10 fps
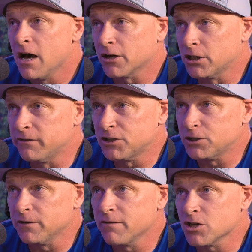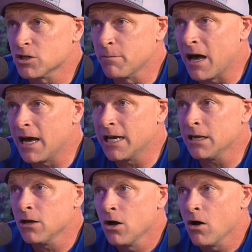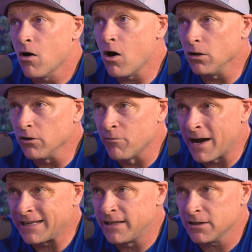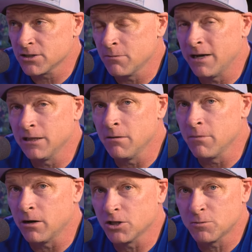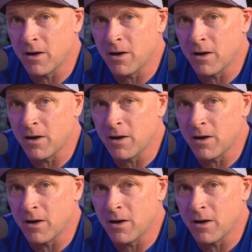uh, curvature of the spine. All of my discs in my lumbar